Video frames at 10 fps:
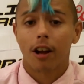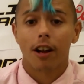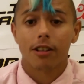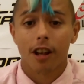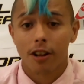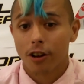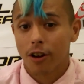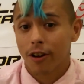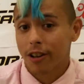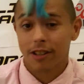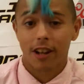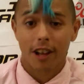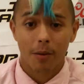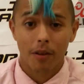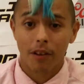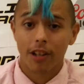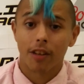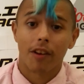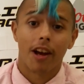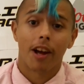Honestly, I don't know exactly how many fights
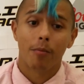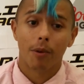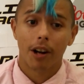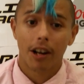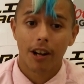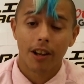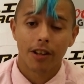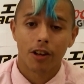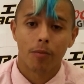I've had, but they